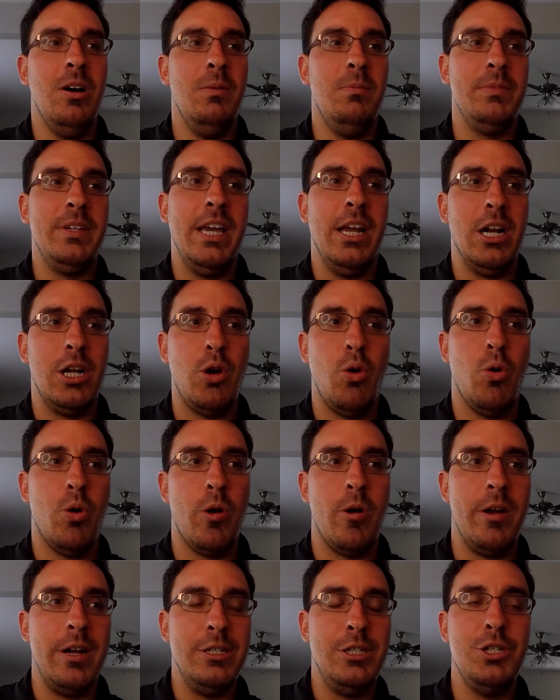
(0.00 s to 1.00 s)
Get a
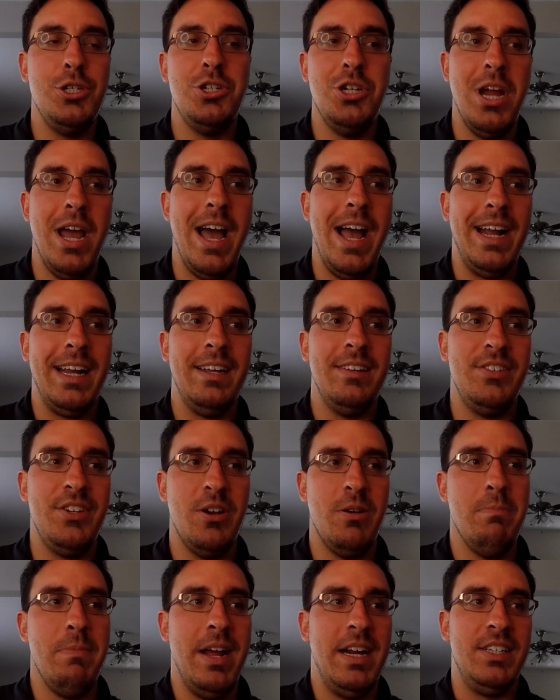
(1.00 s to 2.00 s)
1/4-inch jack to your
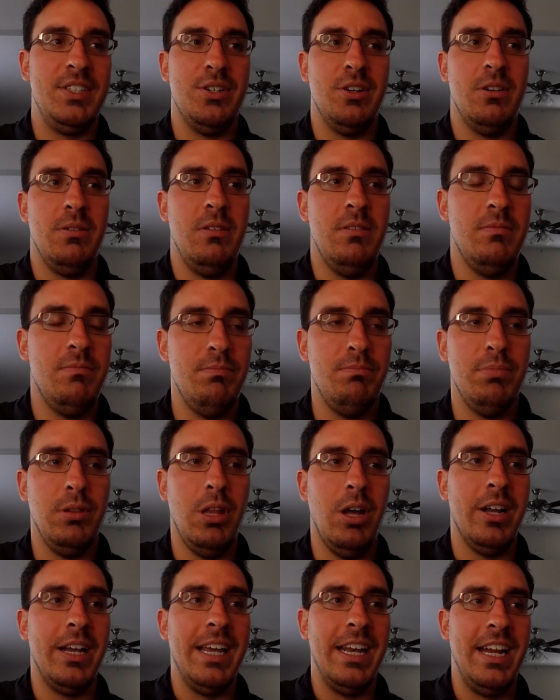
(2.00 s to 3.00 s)
mixer,
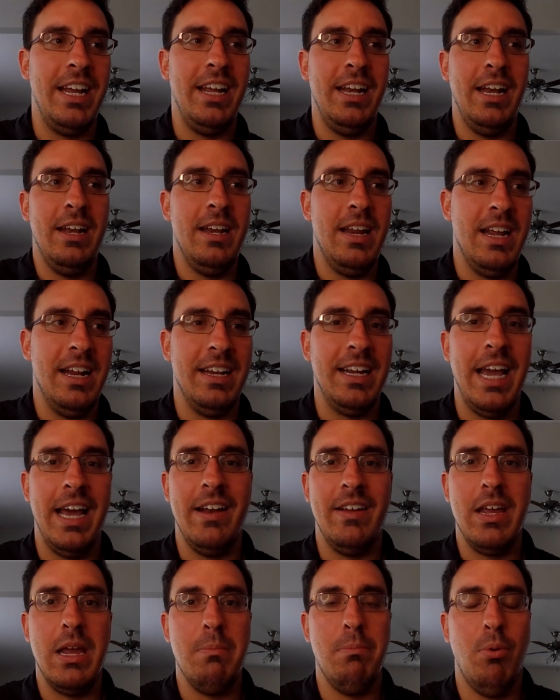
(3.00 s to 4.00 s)
plug it in, and kind
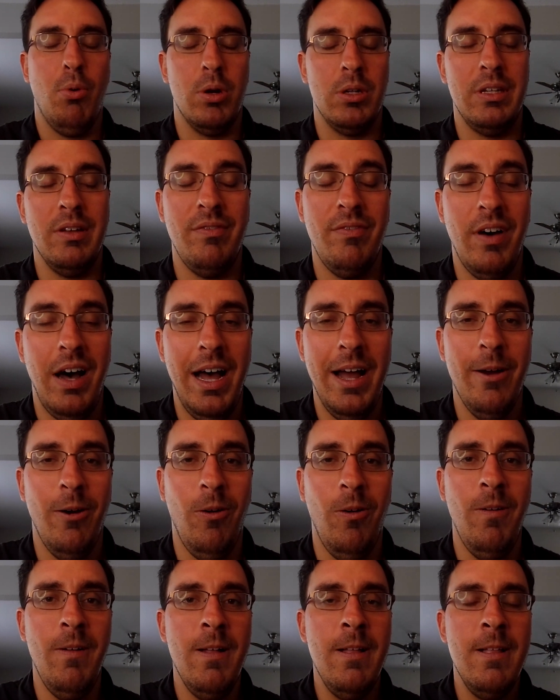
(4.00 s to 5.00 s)
of import the
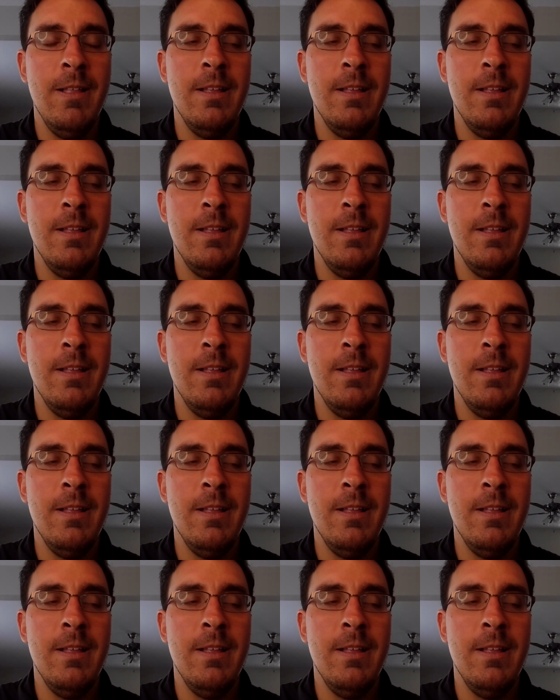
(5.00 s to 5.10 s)
file.